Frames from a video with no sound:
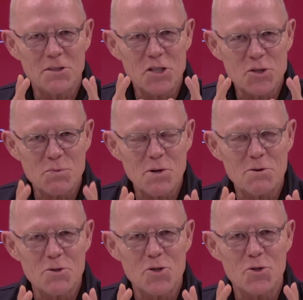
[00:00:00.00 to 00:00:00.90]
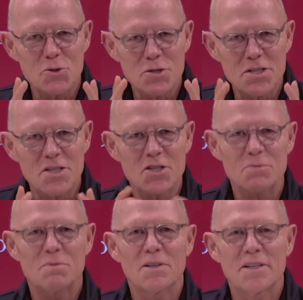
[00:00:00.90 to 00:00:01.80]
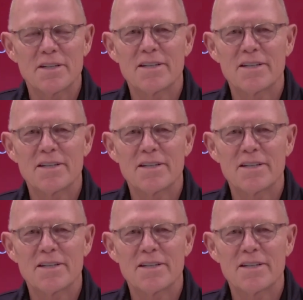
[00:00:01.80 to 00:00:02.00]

spiritual discipline